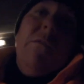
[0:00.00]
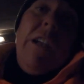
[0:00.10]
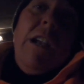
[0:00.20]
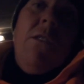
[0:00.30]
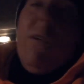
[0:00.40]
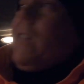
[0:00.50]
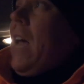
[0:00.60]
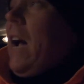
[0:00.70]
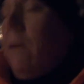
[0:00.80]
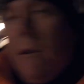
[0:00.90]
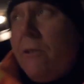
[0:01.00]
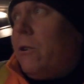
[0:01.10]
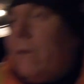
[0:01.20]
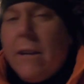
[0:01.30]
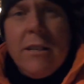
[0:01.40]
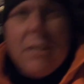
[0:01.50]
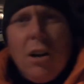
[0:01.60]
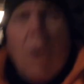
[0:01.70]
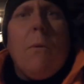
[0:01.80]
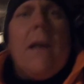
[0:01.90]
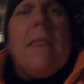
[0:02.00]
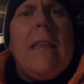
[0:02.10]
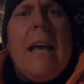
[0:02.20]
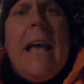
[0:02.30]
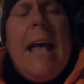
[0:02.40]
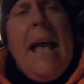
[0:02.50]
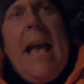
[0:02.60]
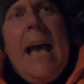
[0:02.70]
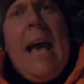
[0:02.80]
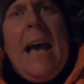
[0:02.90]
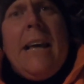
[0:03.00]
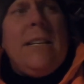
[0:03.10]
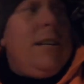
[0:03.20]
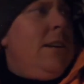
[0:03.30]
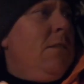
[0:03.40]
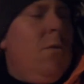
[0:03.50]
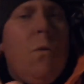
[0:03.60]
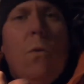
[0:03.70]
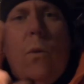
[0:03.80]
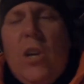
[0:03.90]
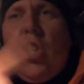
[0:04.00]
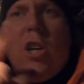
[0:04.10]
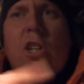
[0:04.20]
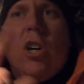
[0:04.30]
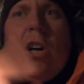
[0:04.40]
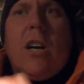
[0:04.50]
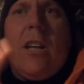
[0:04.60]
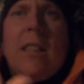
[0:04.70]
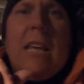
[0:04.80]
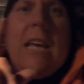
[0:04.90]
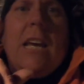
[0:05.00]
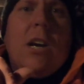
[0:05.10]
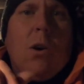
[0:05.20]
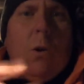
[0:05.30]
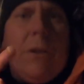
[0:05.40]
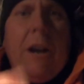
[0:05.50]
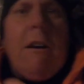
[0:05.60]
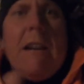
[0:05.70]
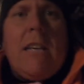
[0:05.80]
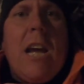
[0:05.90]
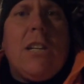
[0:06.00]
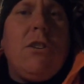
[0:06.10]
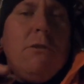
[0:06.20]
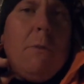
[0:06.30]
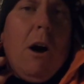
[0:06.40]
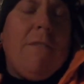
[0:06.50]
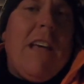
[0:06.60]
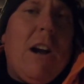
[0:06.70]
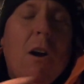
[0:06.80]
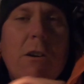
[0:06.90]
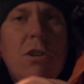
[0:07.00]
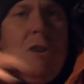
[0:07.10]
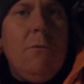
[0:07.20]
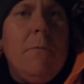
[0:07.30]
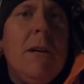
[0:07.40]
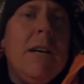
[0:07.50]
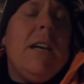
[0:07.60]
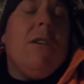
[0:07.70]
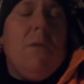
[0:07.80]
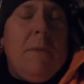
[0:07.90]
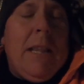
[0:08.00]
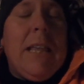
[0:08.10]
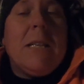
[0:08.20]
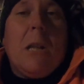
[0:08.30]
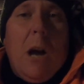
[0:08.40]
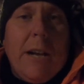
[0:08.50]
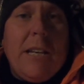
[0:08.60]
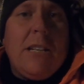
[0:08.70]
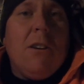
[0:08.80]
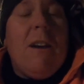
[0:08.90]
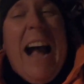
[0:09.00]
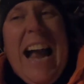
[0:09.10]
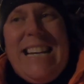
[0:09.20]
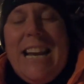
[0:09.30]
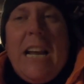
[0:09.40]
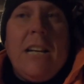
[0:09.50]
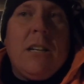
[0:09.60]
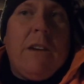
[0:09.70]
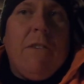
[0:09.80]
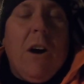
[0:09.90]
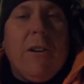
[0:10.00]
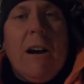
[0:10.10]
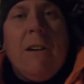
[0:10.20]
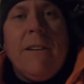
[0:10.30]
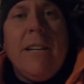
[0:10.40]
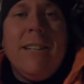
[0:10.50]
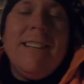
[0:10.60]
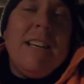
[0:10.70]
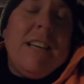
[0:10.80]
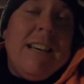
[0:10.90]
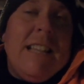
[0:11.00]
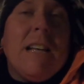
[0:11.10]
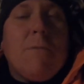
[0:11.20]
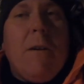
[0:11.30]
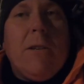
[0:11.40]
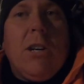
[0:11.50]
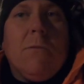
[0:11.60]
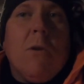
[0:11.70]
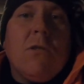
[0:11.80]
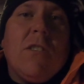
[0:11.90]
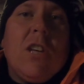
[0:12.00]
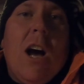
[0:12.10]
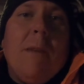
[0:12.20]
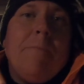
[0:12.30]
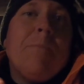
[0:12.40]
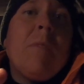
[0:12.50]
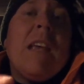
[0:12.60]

We didn't know what the heck we were doing to start with, and we should took the cold air intake tube off, that hard tube. It would have made things a lot easier. I didn't. I fought around it, and that's probably what took of our time.